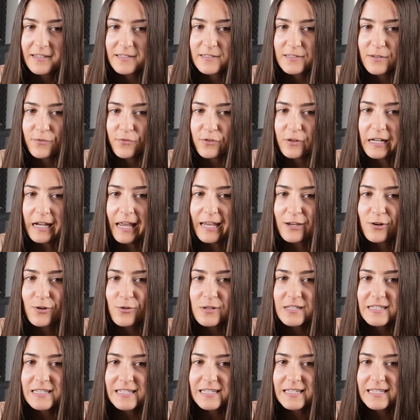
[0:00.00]
Something like
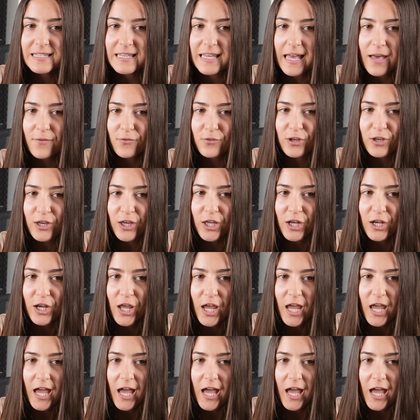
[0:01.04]
queen c7,